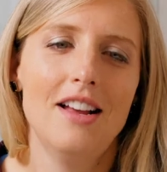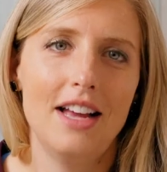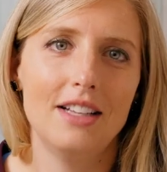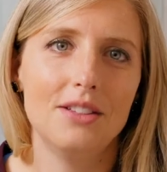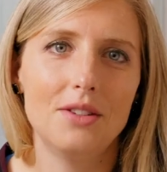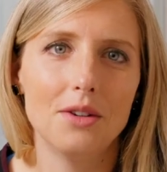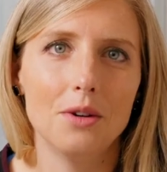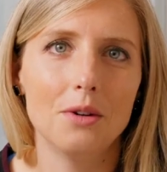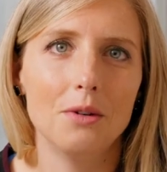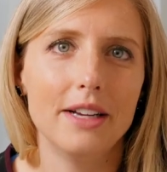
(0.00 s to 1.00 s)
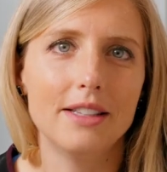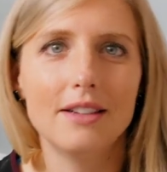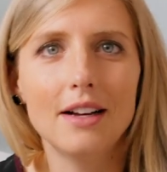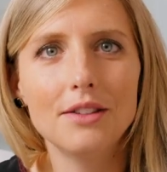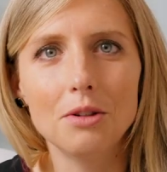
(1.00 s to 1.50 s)
And so it's
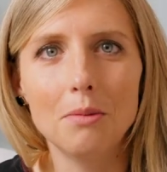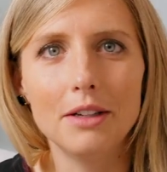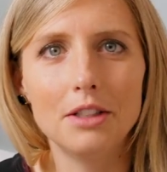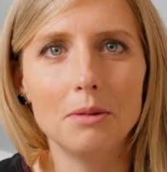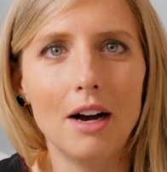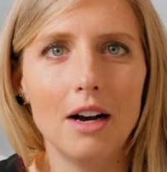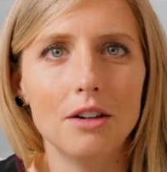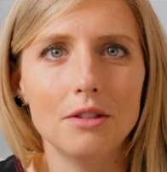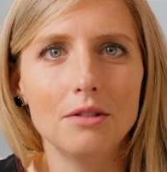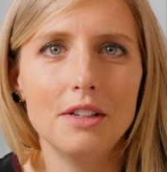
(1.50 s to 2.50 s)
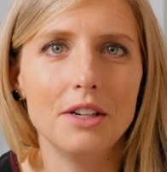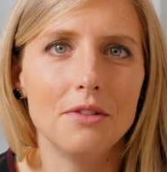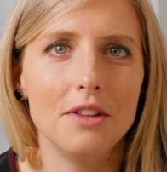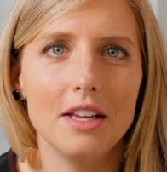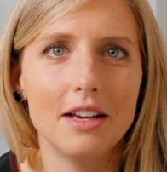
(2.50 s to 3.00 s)
not so much about,
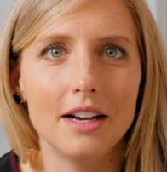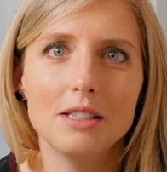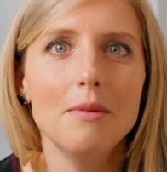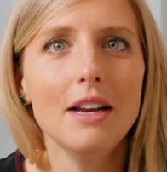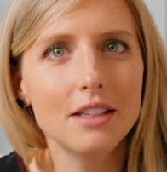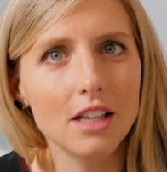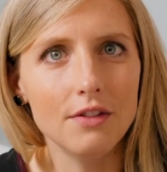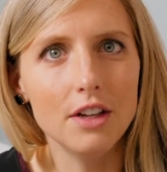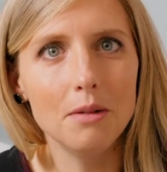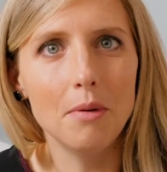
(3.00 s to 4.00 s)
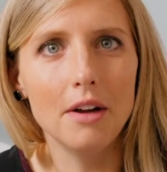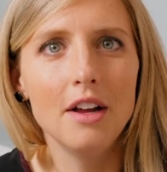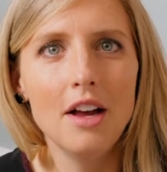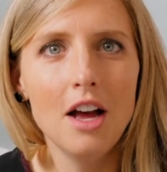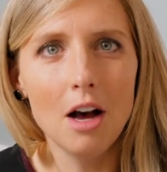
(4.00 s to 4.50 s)
the cosmetics of it,
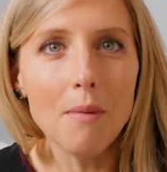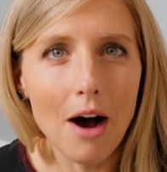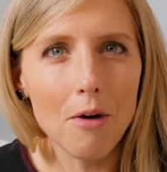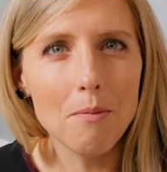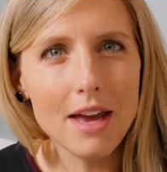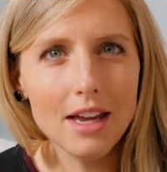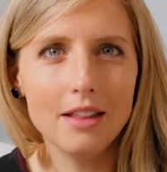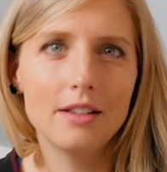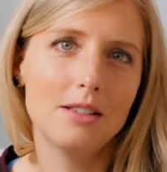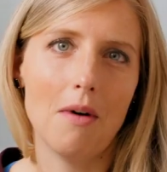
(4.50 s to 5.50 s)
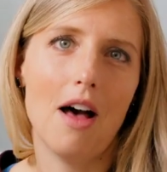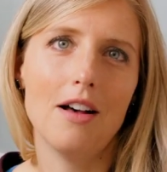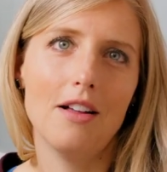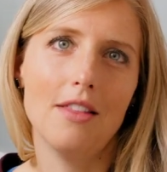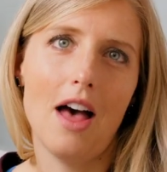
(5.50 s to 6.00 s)
but about making the
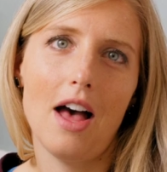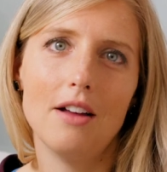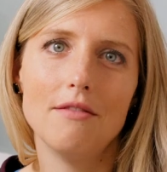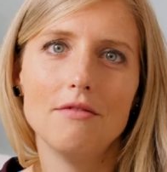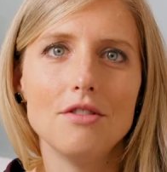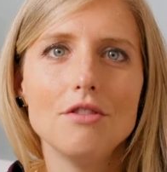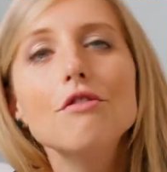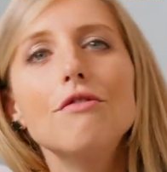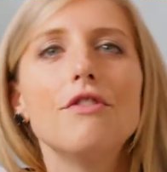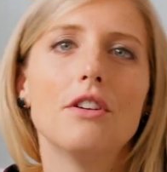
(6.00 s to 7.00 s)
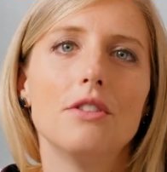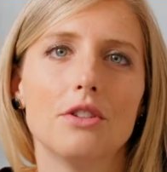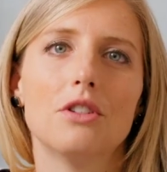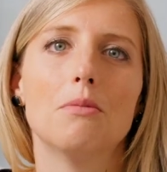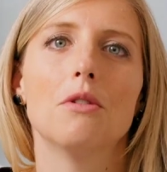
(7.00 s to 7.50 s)
smile that you feel
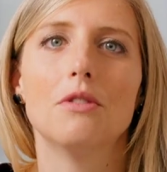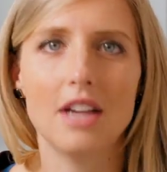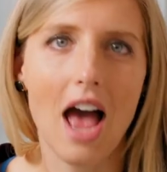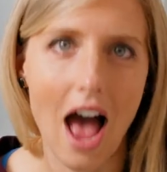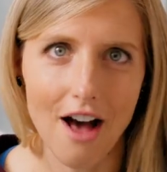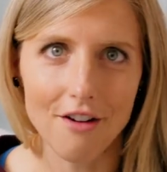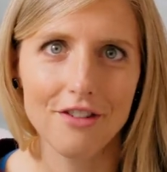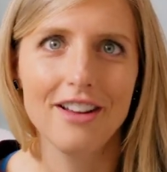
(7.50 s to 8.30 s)
you're supposed to have.